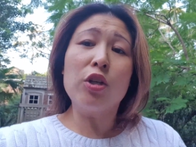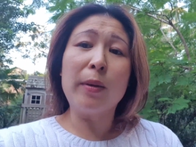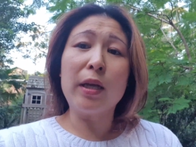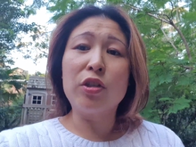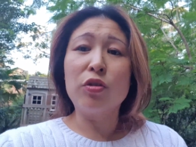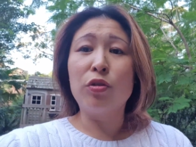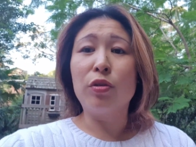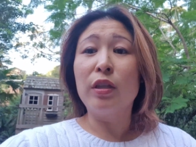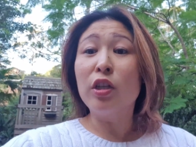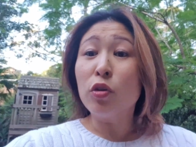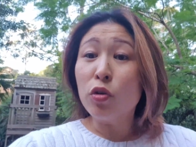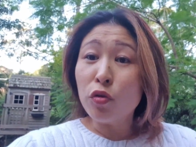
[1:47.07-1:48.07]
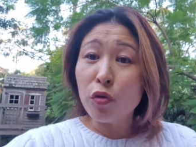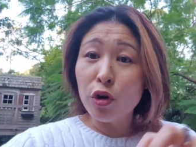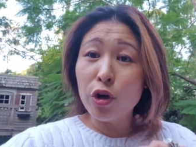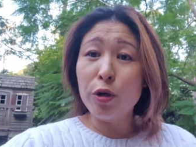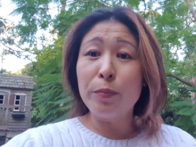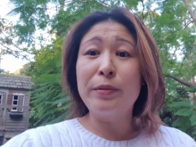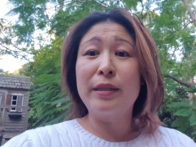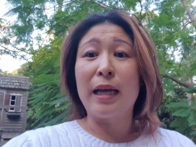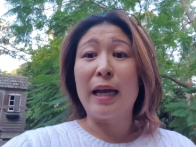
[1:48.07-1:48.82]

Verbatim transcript: to be able to do little groups,